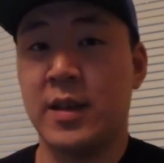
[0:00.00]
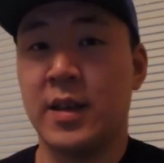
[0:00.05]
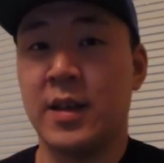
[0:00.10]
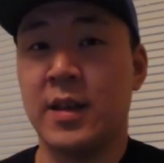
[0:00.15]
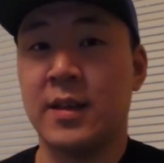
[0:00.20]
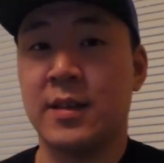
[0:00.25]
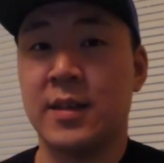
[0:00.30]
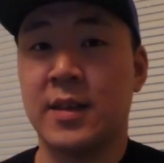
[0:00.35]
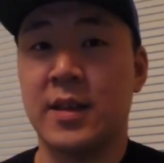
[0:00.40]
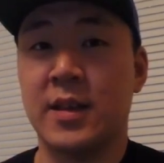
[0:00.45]

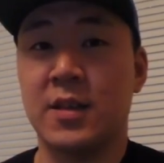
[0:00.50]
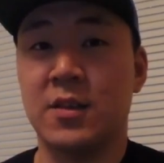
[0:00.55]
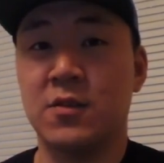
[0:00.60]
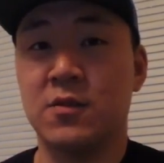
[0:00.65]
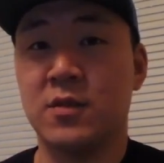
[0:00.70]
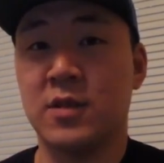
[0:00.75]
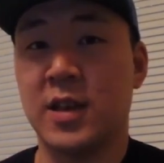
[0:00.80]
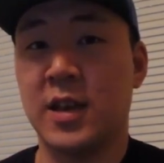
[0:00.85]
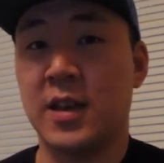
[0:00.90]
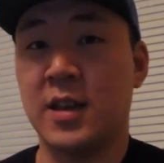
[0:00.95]
and then
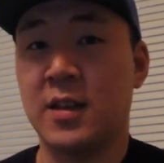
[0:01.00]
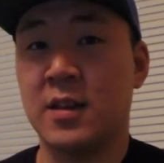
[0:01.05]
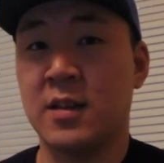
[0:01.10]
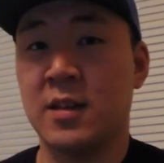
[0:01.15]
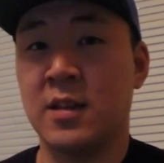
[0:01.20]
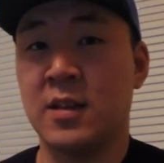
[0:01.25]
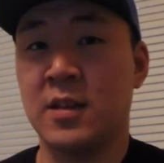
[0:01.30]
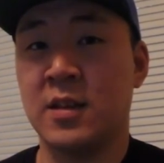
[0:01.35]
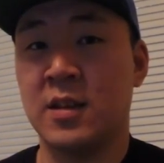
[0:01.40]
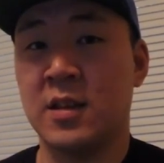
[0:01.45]
you'll gain
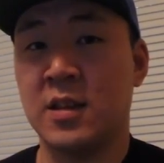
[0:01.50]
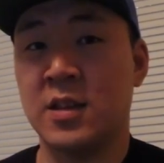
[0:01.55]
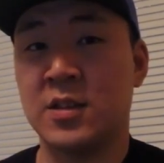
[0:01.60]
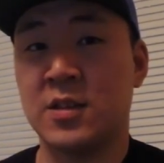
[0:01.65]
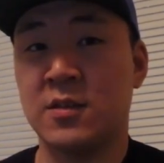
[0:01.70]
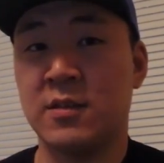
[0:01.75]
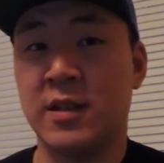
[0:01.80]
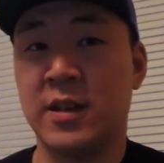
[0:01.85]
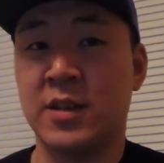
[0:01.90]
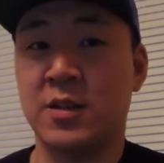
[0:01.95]
an
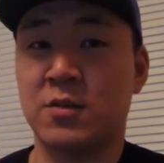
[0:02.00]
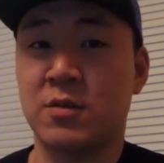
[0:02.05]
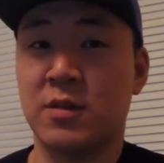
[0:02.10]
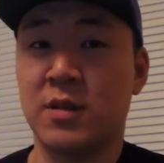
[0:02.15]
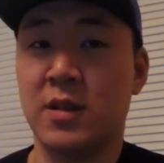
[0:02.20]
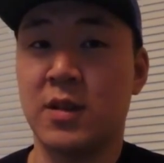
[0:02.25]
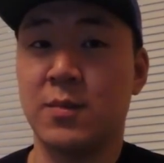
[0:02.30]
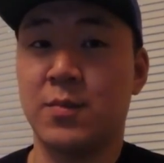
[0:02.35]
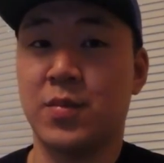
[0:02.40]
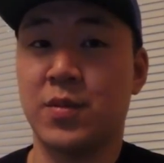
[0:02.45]
additional
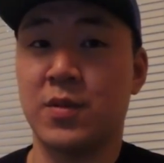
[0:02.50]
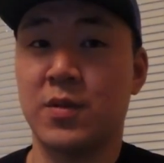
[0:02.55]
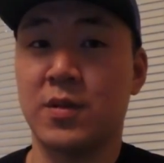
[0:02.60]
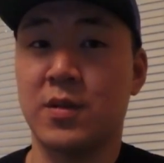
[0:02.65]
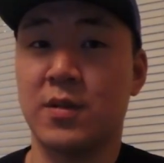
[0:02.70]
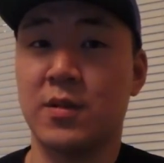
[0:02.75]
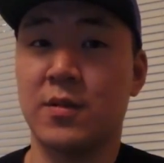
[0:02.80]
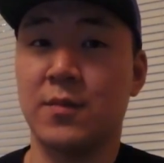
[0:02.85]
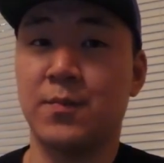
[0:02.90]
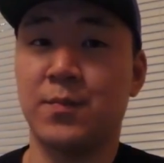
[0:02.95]
entry
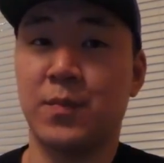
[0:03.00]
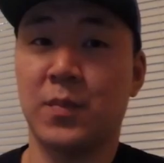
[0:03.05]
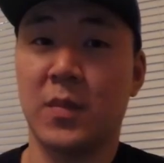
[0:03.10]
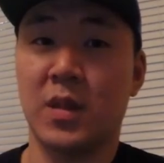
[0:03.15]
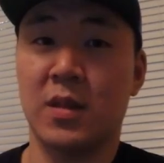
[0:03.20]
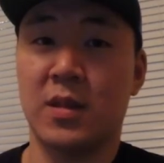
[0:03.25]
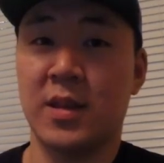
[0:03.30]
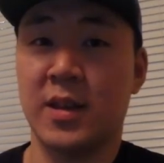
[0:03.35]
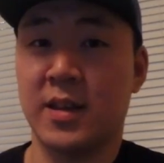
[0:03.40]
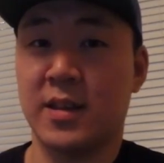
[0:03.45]
per
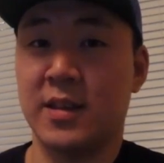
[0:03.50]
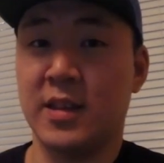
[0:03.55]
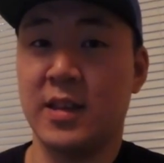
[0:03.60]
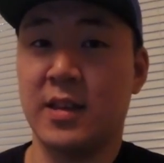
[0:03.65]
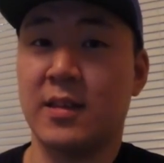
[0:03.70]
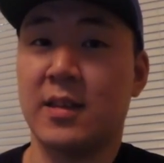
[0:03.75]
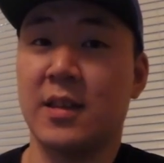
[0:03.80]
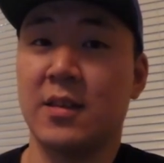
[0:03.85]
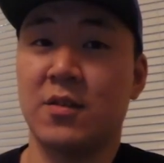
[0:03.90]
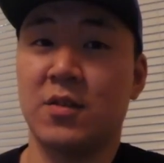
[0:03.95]

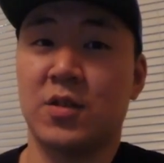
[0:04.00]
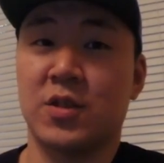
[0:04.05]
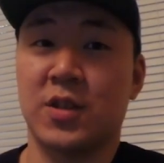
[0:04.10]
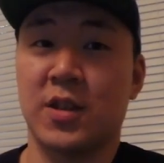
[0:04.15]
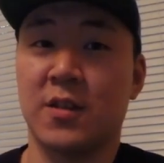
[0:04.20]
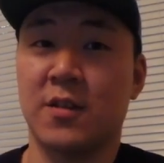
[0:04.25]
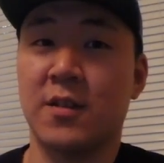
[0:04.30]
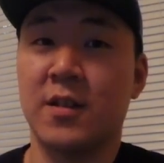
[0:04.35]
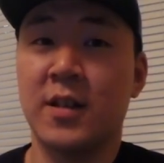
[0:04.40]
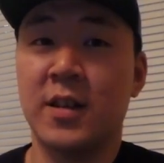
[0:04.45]
technique that you
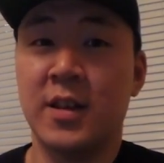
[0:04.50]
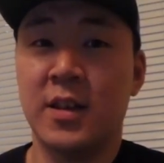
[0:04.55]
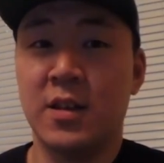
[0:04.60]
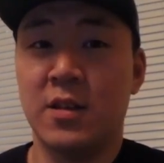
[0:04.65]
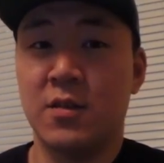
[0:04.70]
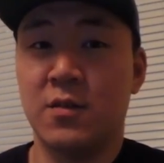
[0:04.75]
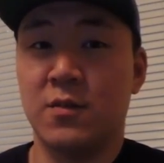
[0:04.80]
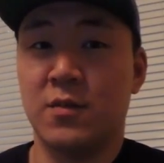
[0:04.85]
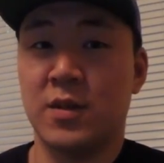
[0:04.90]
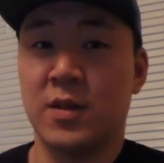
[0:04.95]
share.
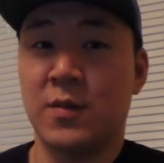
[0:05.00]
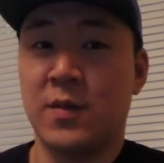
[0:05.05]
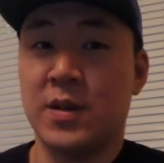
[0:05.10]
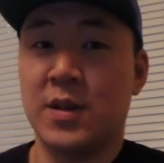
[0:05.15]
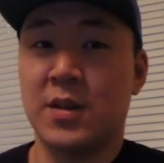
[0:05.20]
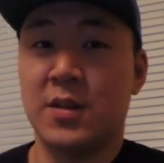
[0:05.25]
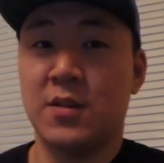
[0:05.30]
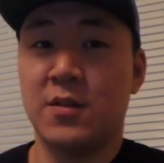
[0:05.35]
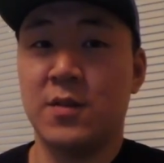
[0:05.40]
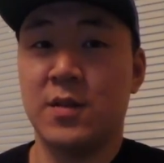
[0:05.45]
What I
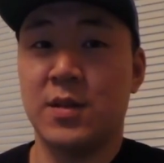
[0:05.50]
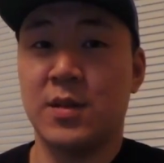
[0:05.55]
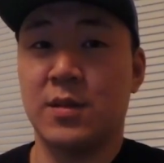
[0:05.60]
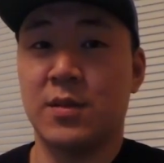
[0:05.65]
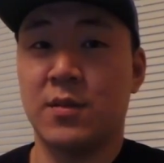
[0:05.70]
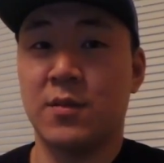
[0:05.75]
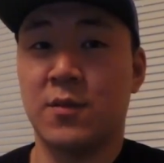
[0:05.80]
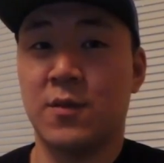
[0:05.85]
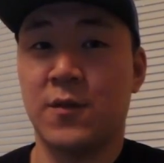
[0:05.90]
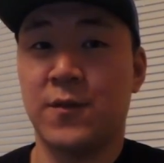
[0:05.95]
want to know
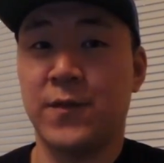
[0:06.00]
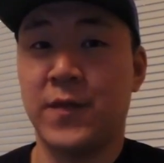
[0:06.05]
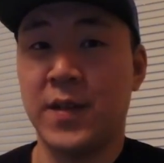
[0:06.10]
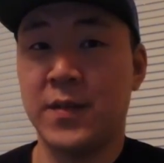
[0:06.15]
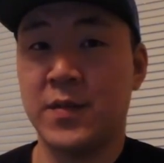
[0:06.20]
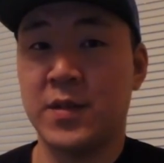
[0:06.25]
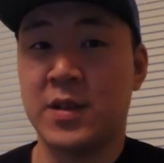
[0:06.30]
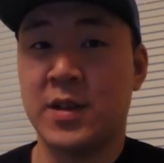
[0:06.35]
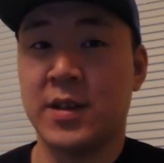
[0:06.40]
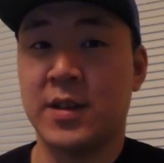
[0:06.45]
is your
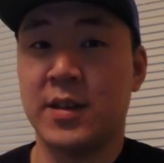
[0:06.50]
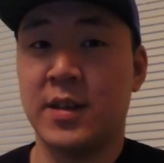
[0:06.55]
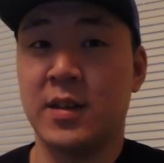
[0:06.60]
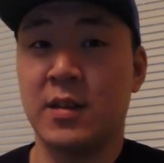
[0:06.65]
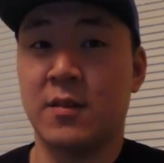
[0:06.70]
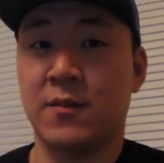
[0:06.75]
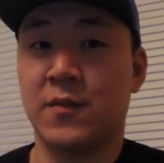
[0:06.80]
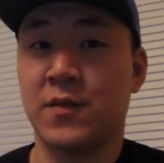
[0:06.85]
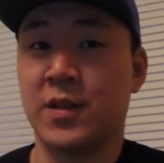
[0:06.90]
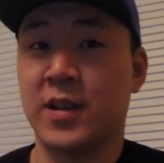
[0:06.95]
favorite
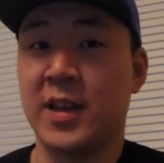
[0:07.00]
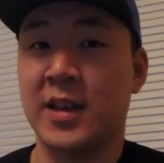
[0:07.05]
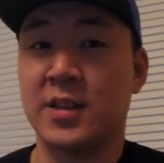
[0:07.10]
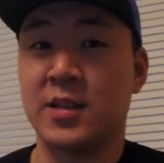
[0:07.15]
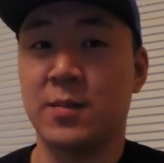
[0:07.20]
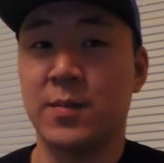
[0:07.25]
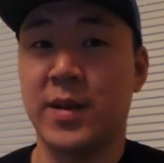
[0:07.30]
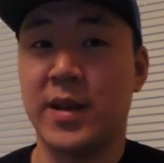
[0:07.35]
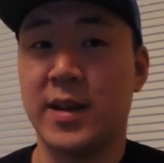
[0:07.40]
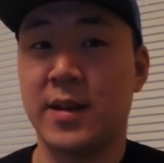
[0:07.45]
techniques for
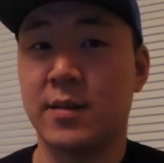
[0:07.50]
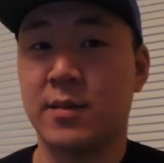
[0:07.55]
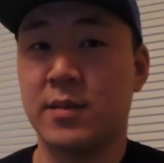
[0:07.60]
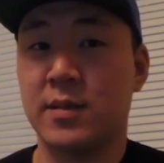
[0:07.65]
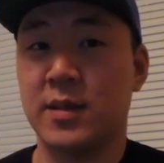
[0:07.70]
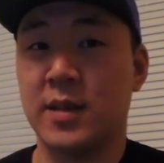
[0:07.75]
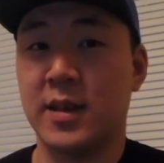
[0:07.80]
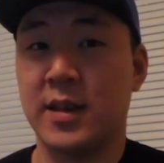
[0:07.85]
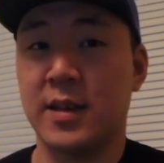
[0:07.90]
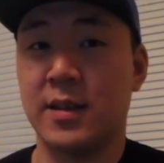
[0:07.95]
catching bass,
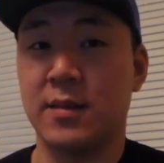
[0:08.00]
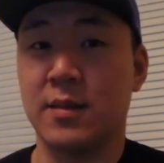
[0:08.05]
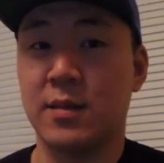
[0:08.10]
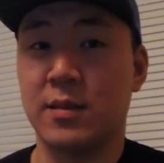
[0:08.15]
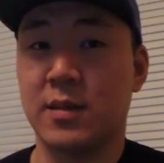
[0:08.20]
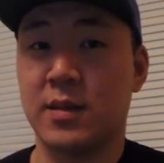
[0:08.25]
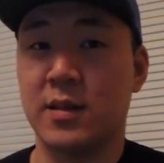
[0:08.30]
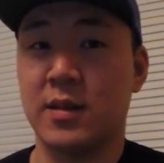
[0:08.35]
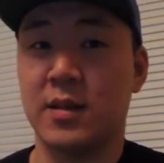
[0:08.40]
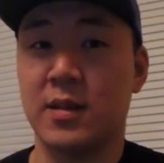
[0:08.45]
and
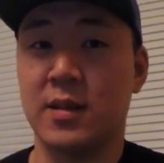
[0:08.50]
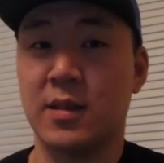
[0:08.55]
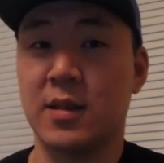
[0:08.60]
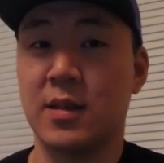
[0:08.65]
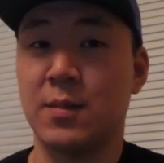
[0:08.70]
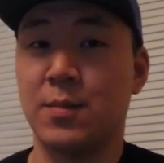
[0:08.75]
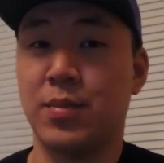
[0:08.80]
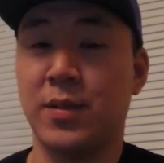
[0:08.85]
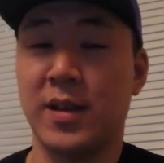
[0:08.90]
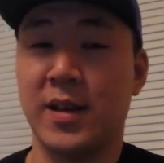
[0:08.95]
this can
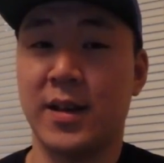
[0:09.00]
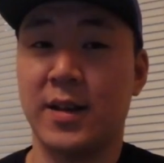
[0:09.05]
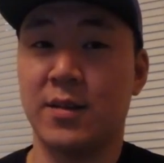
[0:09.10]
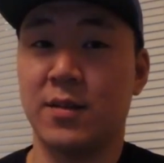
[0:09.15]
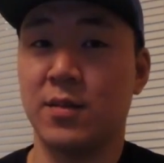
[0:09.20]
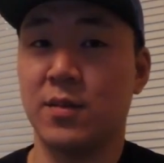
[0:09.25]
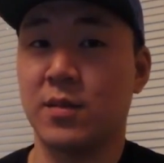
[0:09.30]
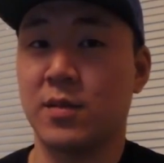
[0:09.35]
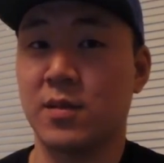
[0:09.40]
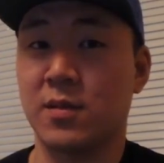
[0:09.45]
apply
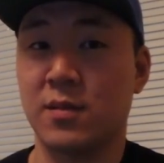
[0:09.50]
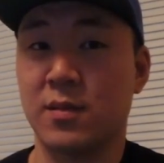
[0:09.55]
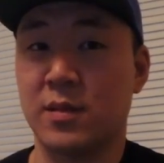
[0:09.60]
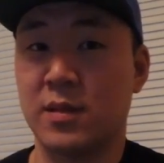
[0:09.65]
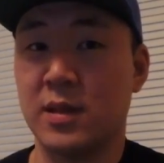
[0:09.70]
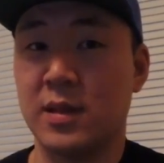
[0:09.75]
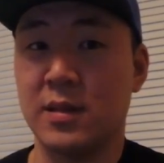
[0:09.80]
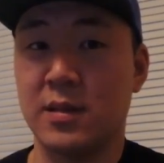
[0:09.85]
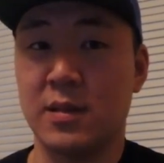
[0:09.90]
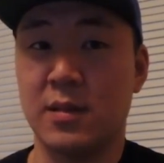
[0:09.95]
to certain
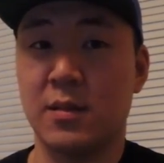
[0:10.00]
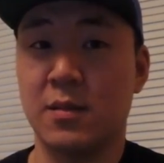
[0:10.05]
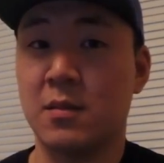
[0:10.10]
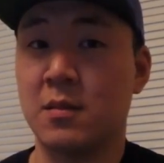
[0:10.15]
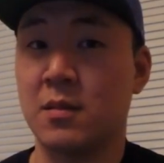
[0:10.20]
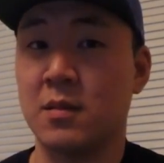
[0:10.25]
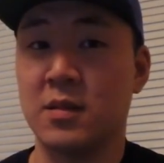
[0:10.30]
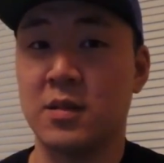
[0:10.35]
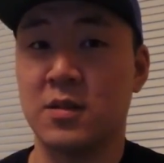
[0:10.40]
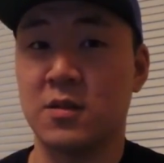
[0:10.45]

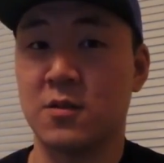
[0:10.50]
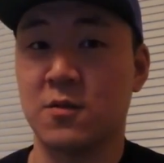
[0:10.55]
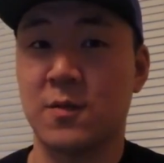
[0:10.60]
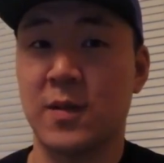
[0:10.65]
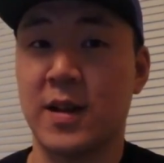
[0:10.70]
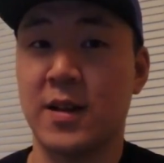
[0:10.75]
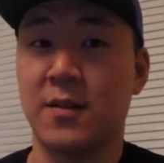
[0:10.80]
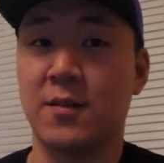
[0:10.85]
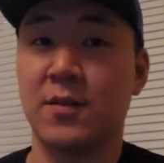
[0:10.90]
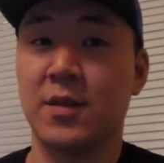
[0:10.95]
seasons,
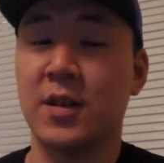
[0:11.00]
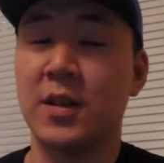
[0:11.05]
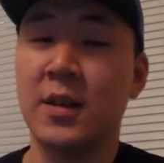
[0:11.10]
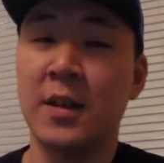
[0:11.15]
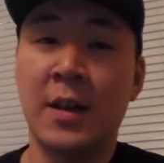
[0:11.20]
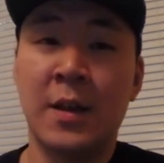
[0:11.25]
year-round,